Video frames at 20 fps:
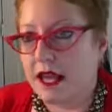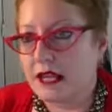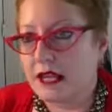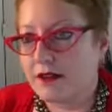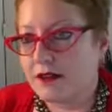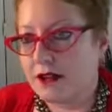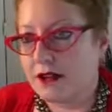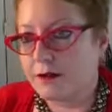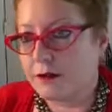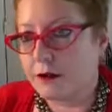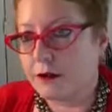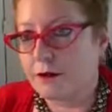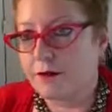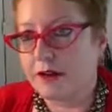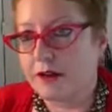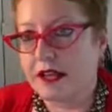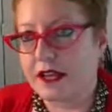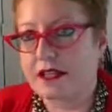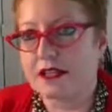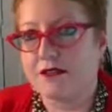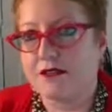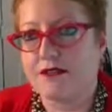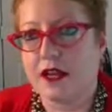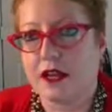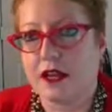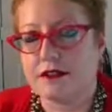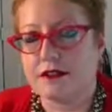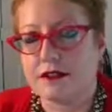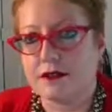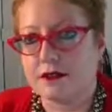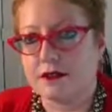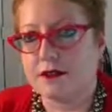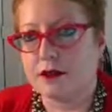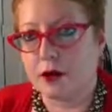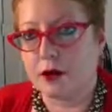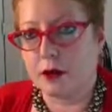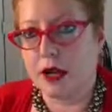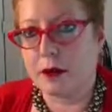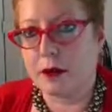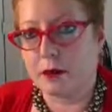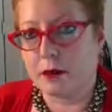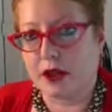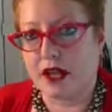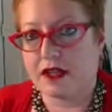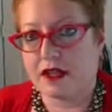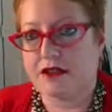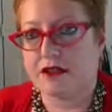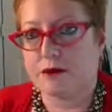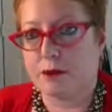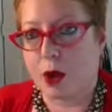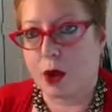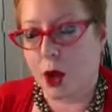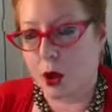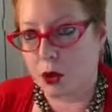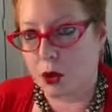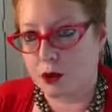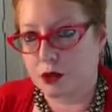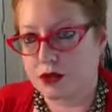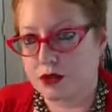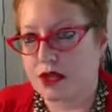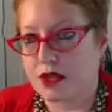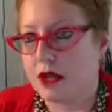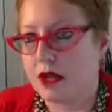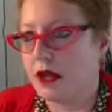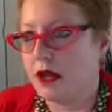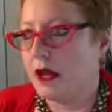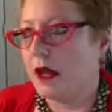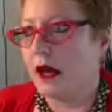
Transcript: And even if you're face-to-face, this is a great place to post